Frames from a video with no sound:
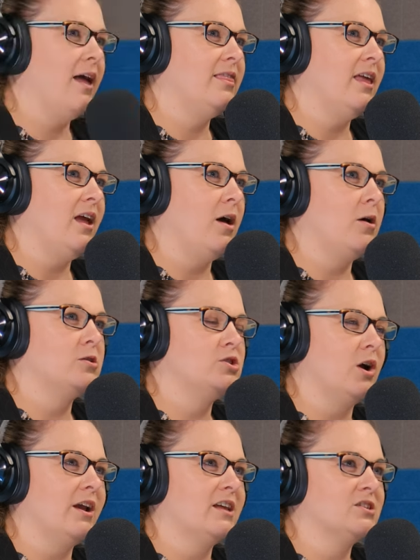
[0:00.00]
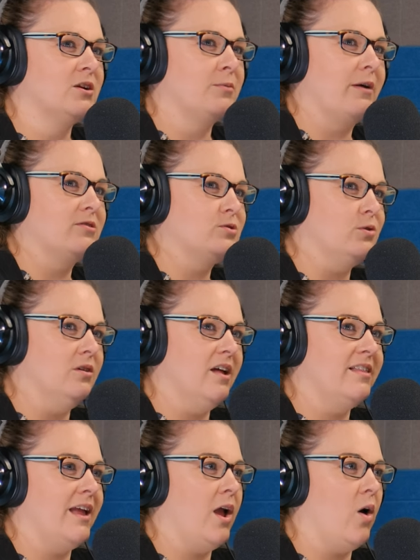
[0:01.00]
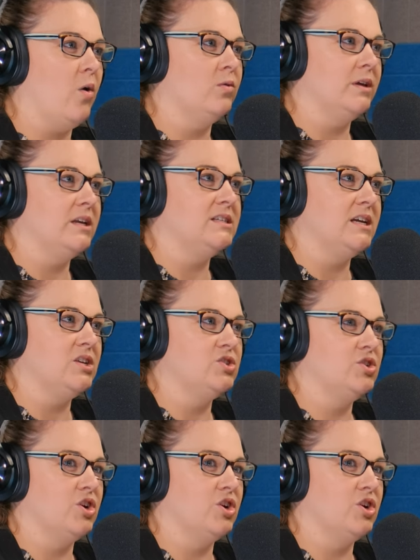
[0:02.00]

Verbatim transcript: I think so. Our kids are in a private school, and they only teach